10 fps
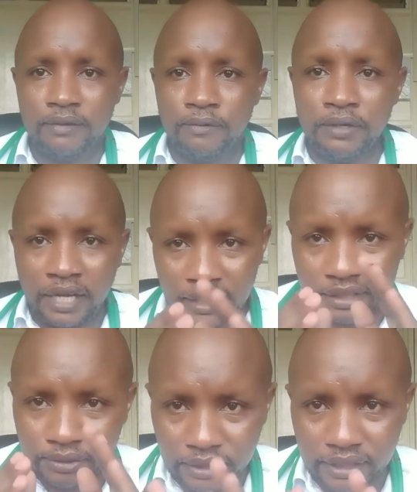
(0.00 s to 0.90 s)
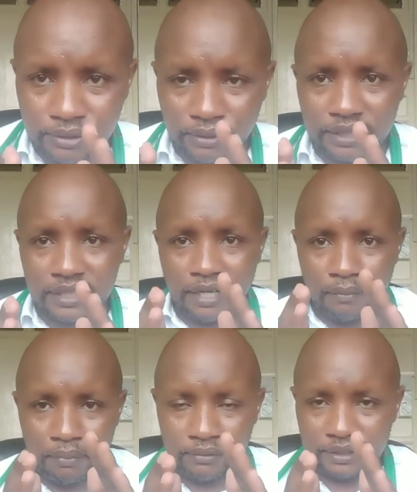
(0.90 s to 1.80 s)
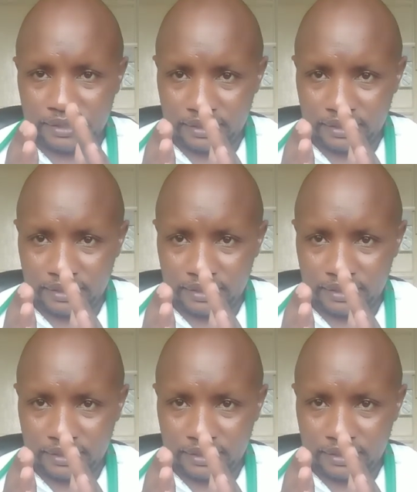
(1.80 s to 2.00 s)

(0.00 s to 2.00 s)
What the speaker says: We are still talking about